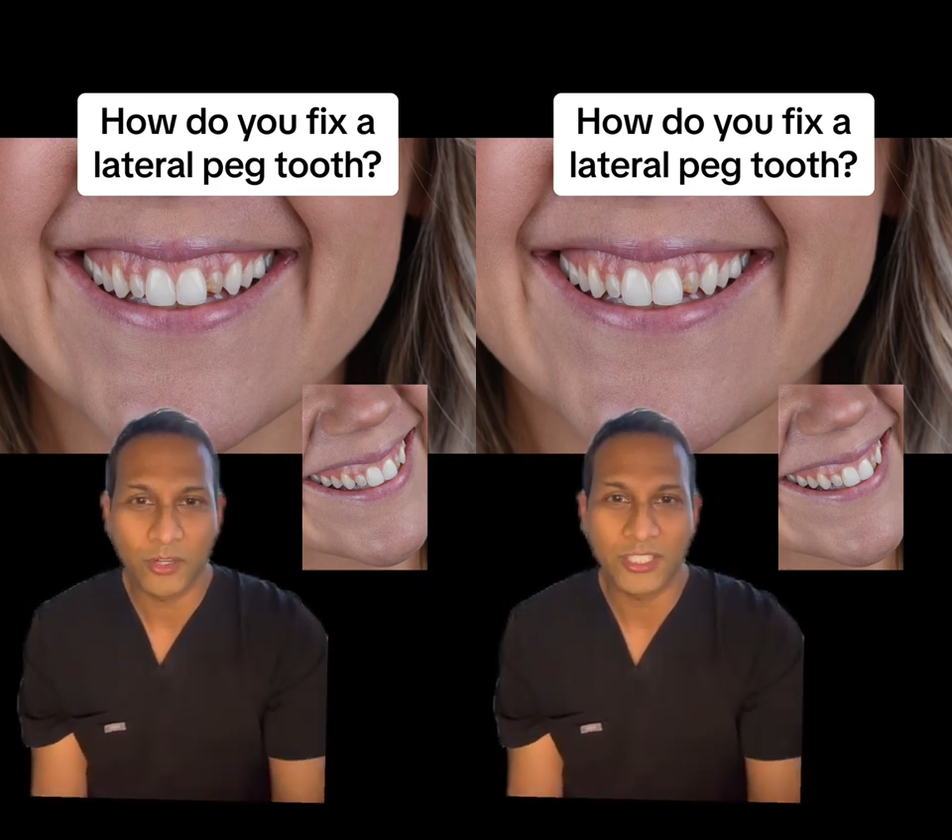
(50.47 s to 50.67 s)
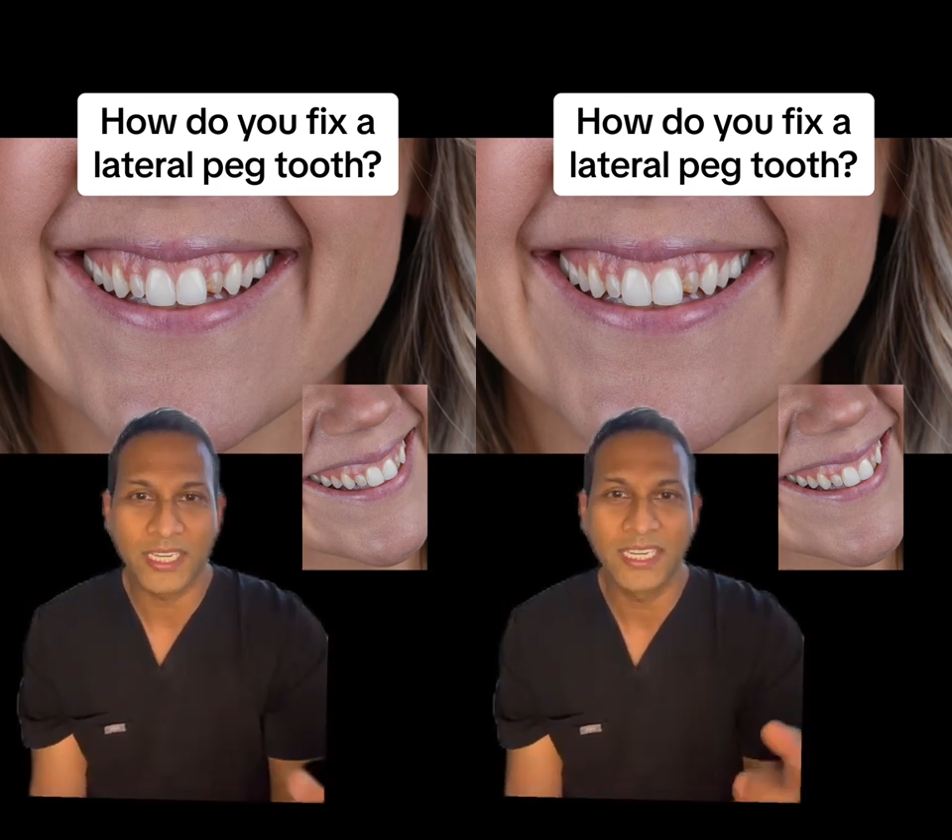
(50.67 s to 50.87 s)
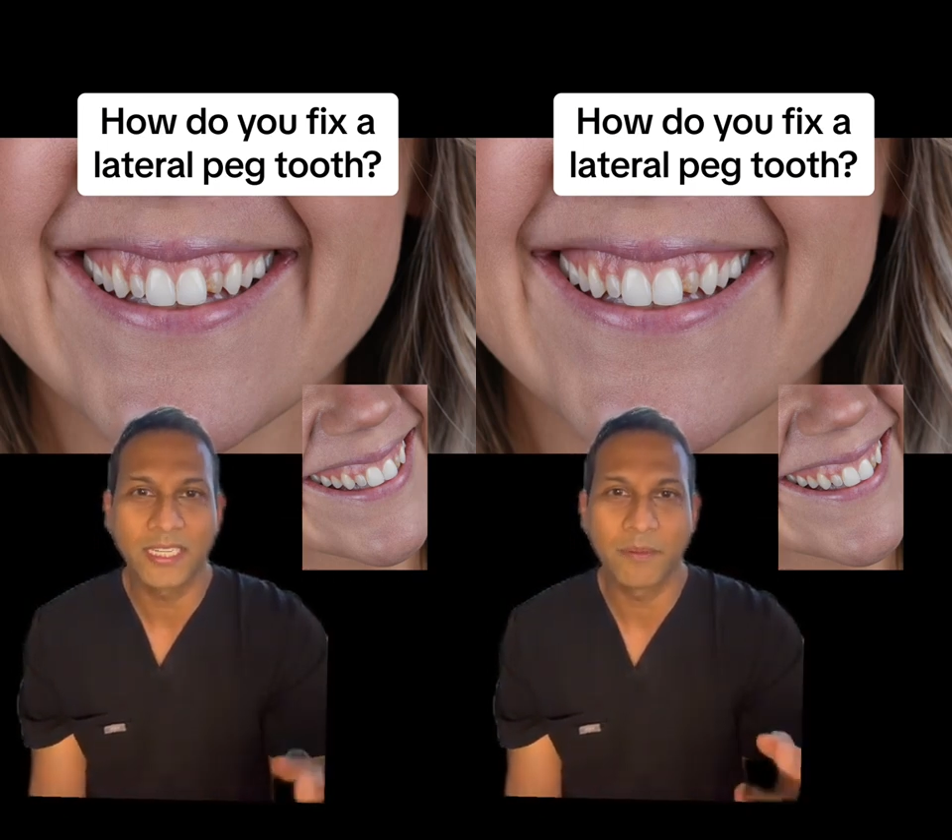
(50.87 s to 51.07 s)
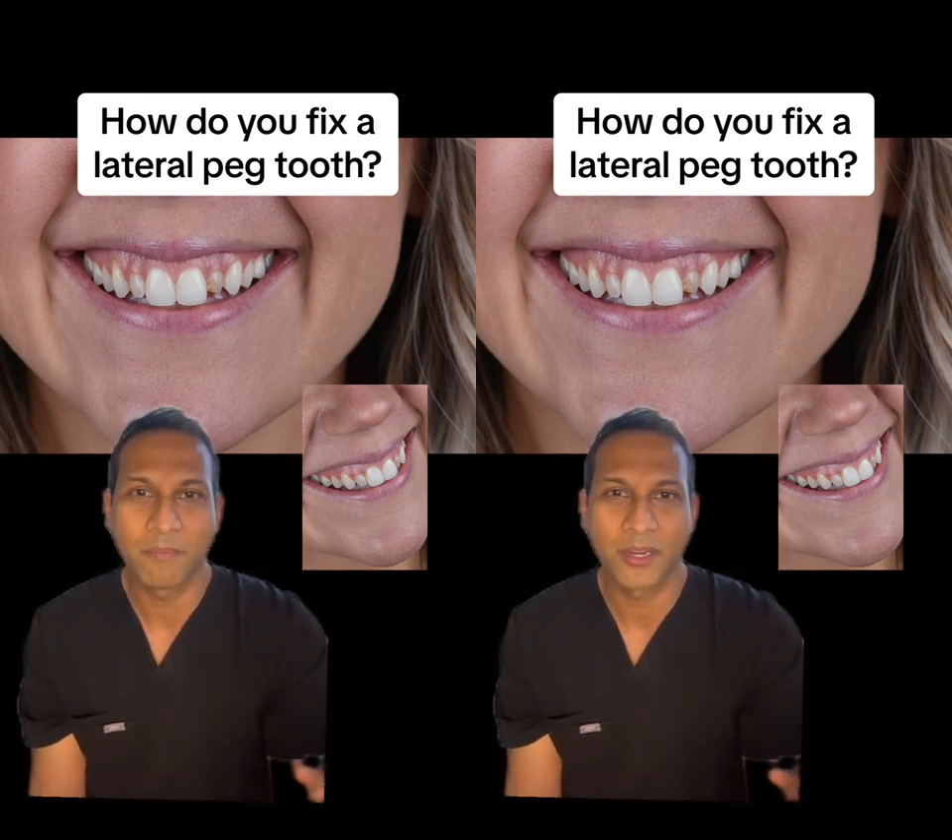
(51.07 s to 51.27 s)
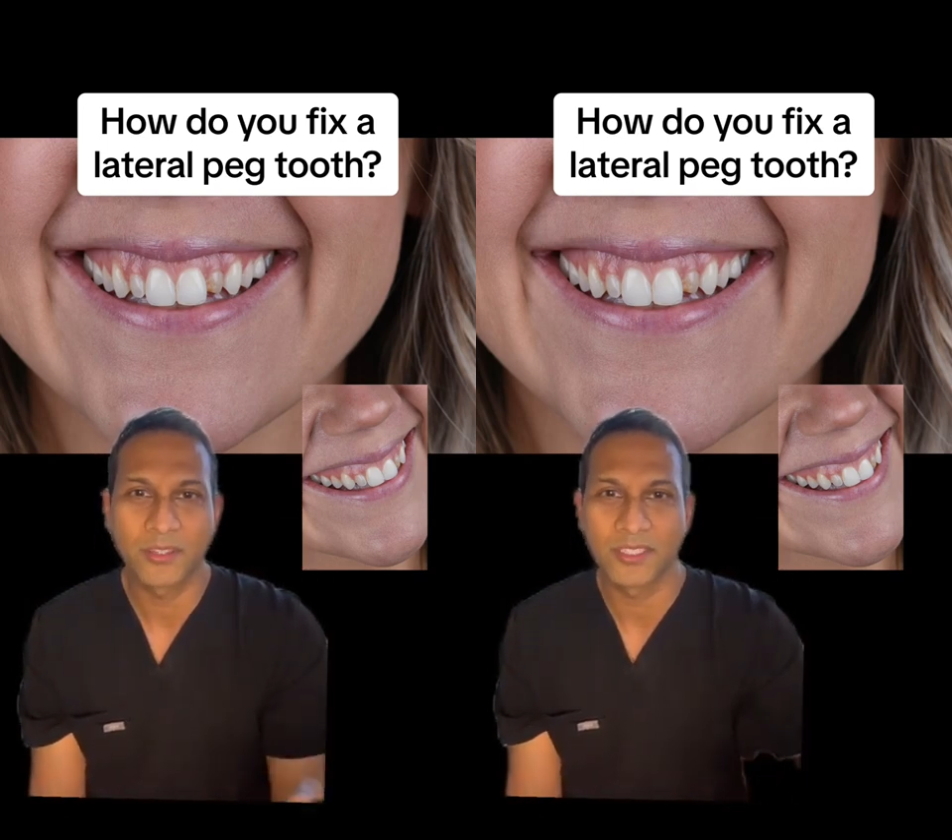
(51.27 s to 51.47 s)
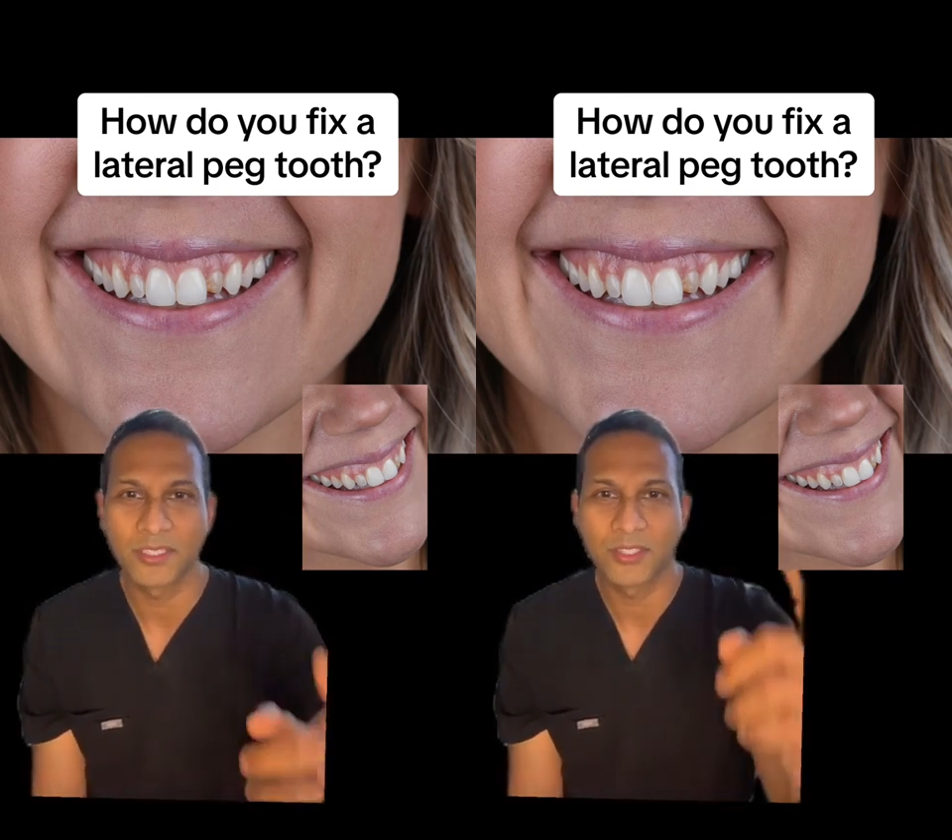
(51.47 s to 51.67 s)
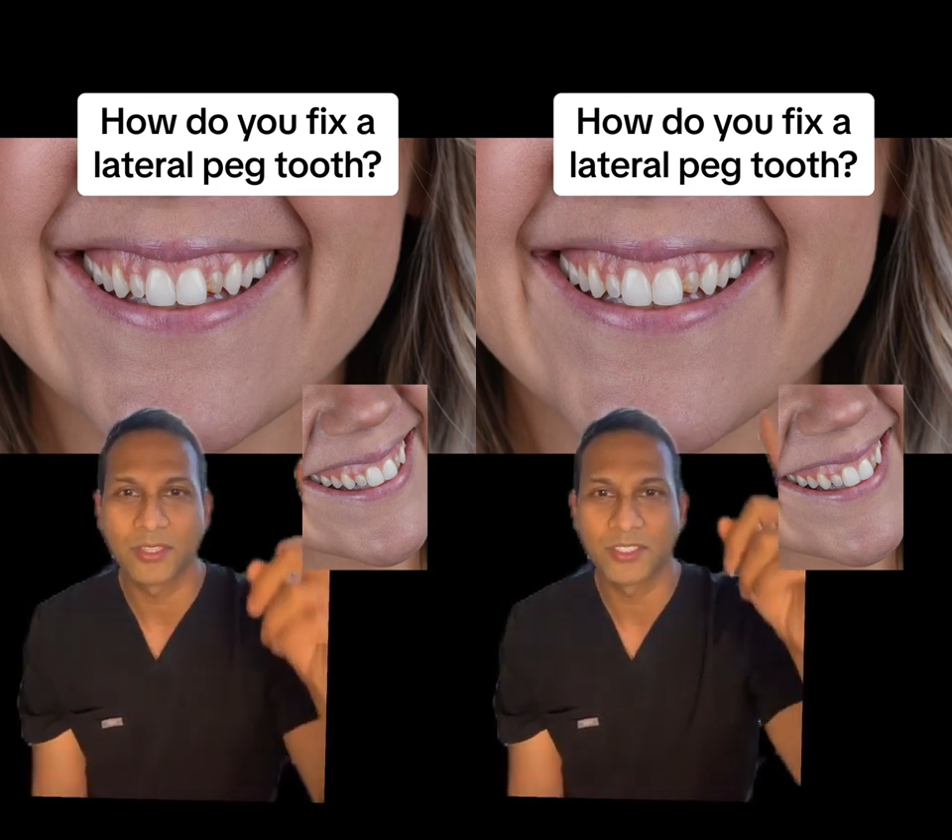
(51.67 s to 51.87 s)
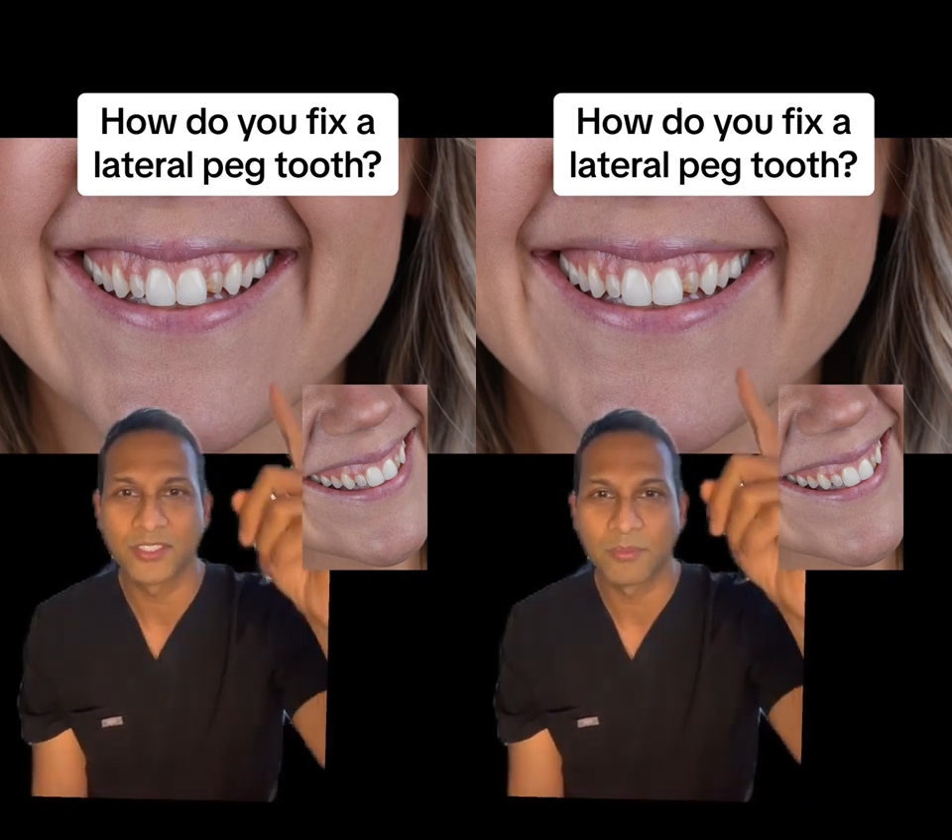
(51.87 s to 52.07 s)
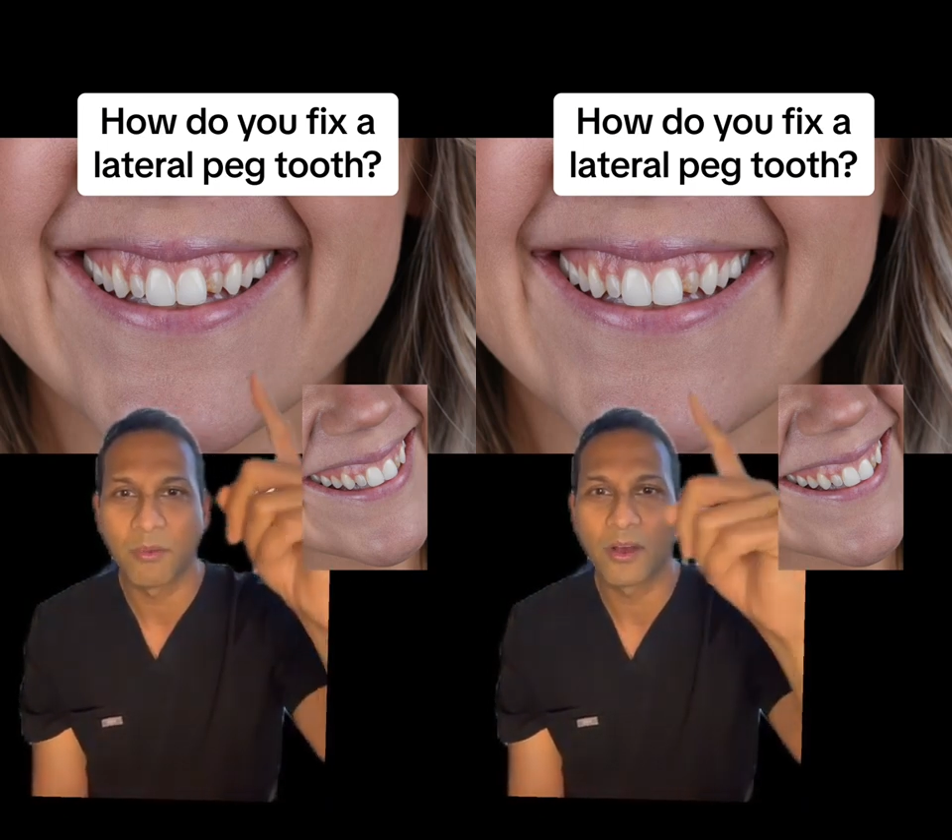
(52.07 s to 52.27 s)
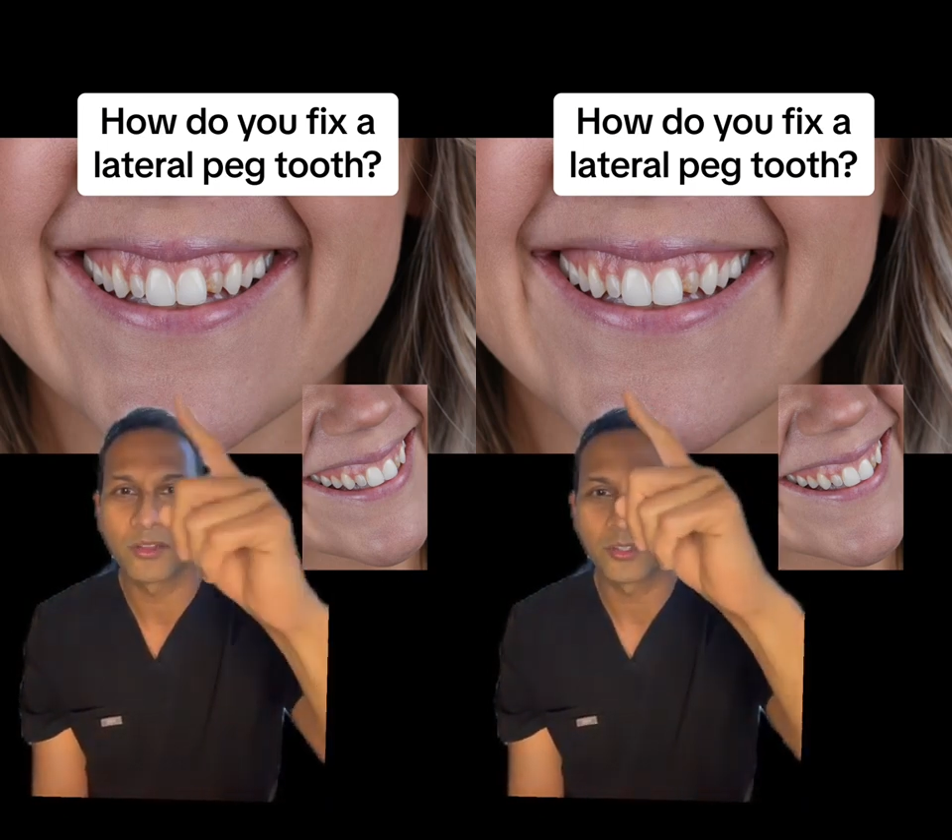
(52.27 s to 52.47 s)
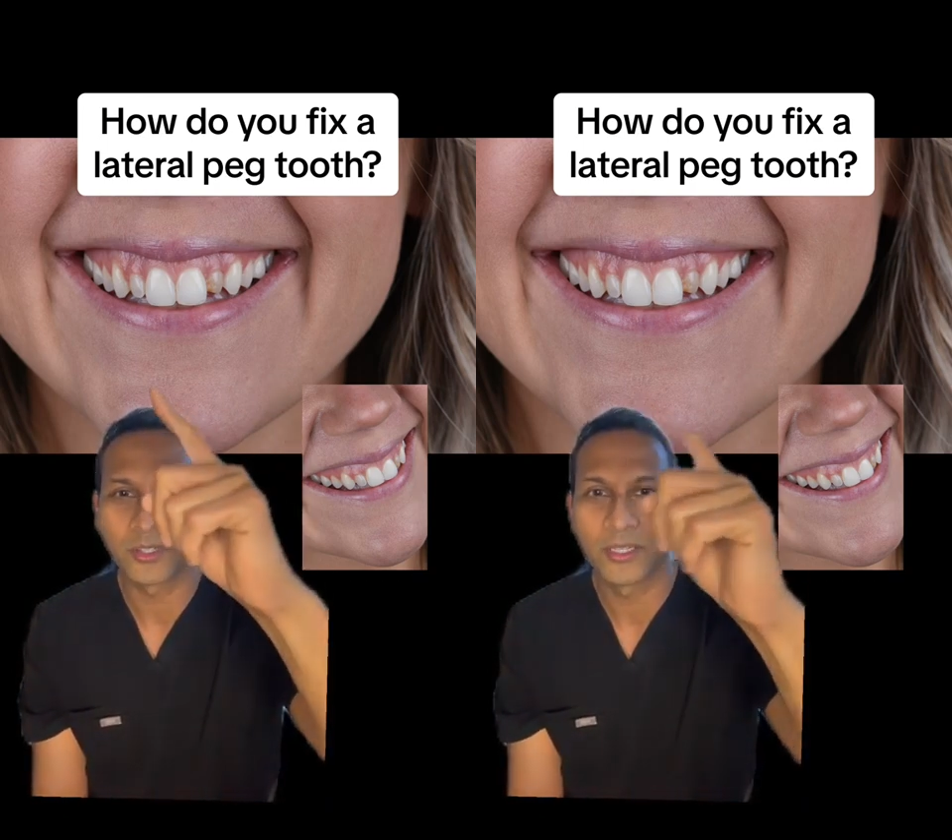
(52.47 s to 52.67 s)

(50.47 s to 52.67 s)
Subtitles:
in comparison to the smaller,